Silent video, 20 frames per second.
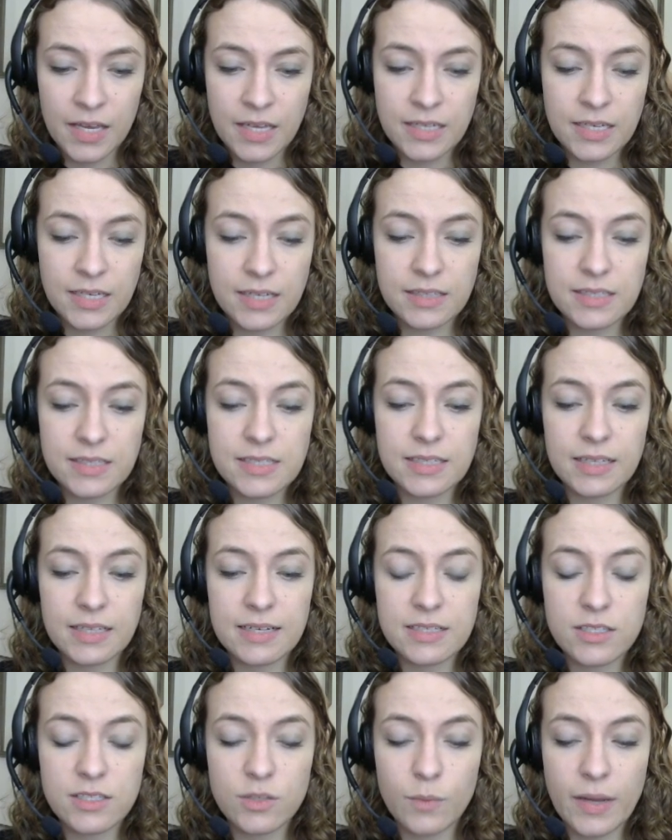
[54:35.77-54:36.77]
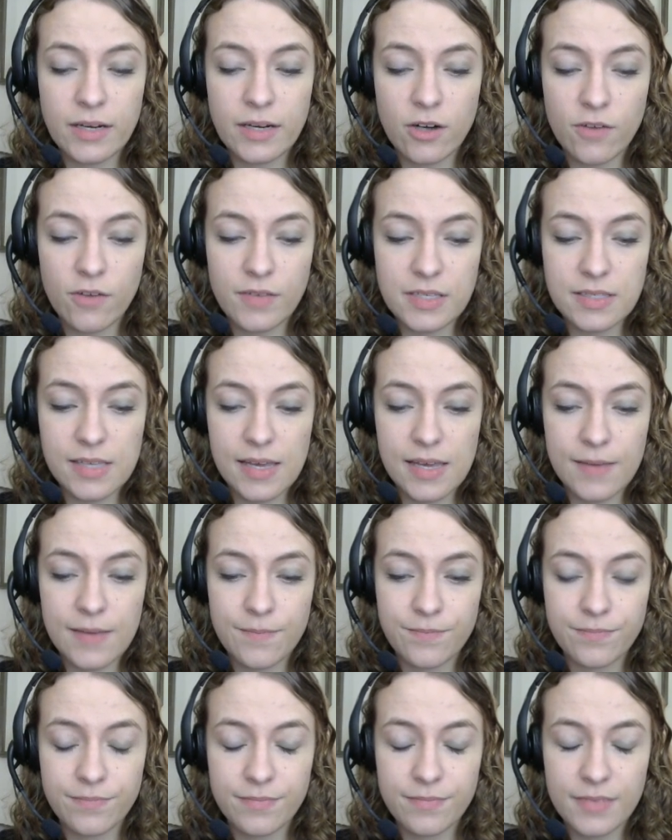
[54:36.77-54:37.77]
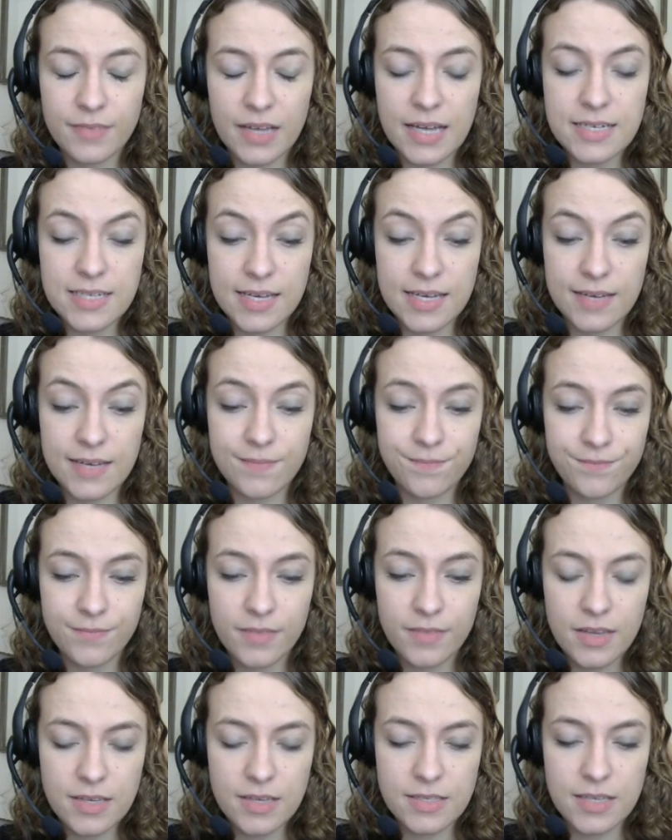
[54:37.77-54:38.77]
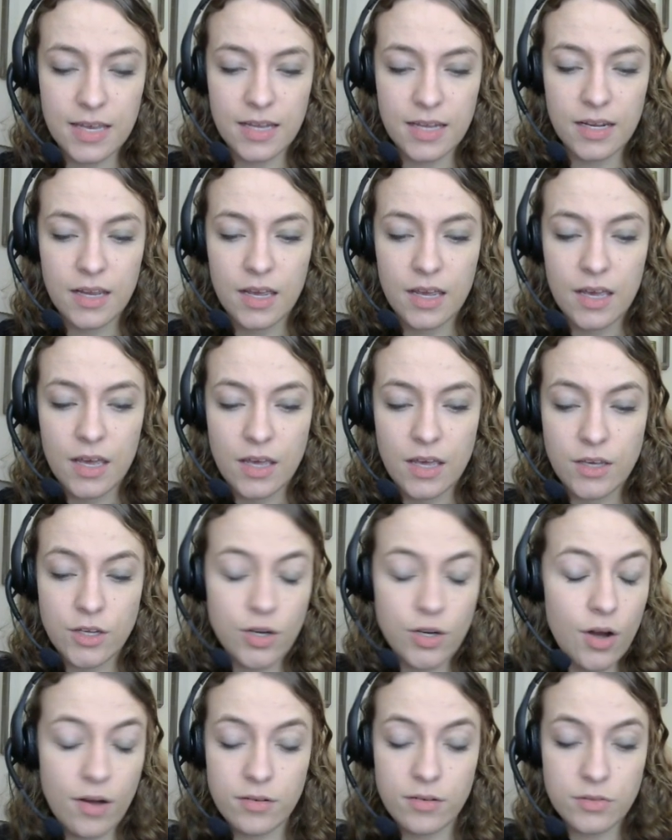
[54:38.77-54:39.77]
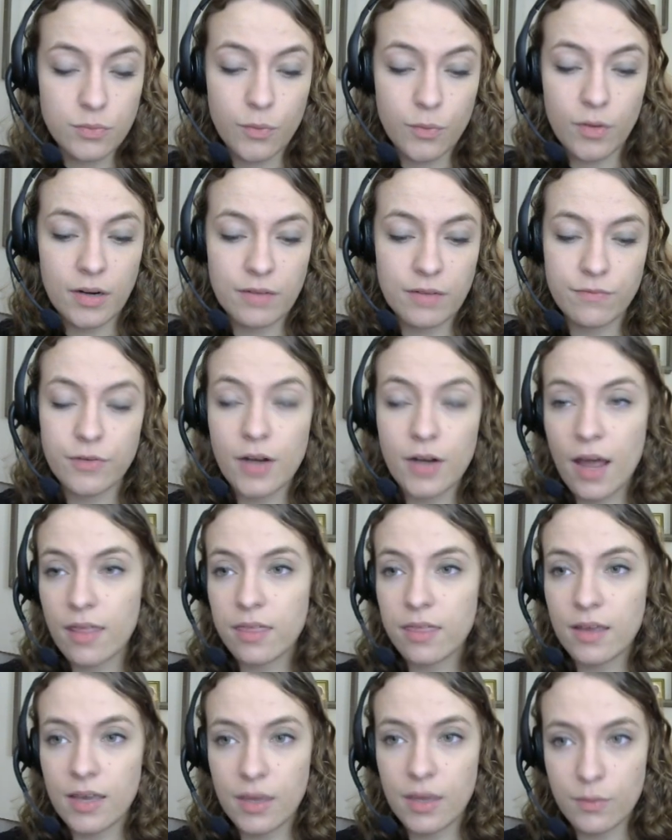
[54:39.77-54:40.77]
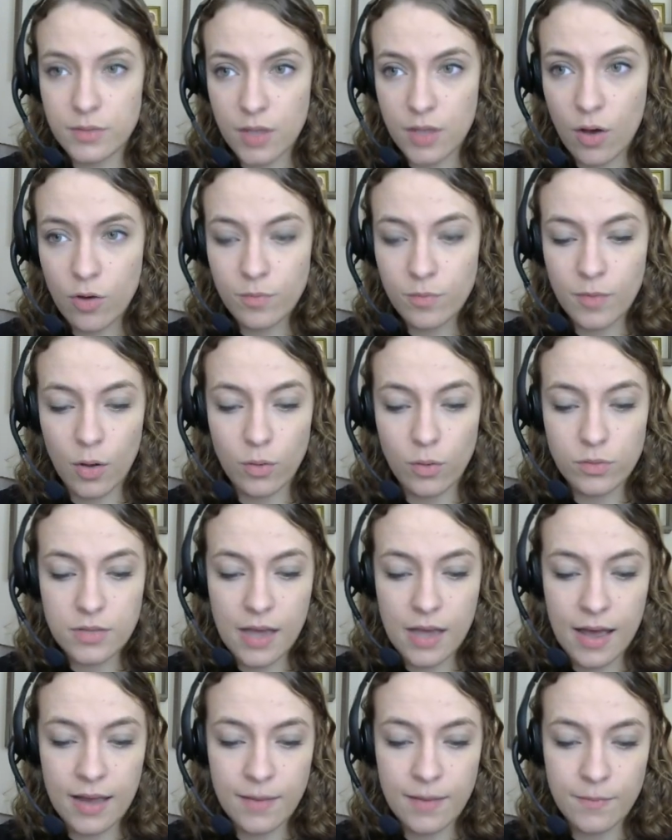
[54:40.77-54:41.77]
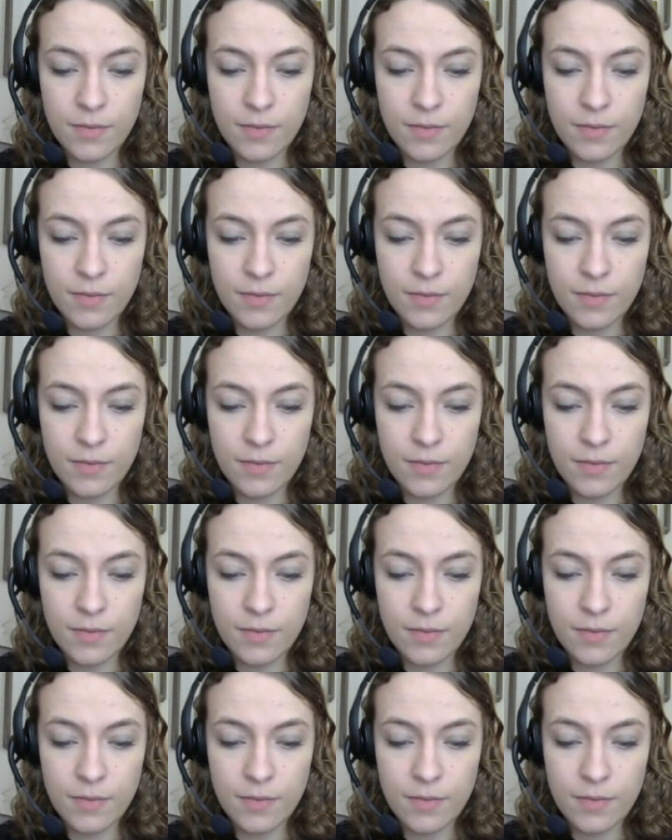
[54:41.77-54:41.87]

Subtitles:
Nicholas glanced away nervously. I did, he said. You know, I was worried for nothing. He was home the whole time.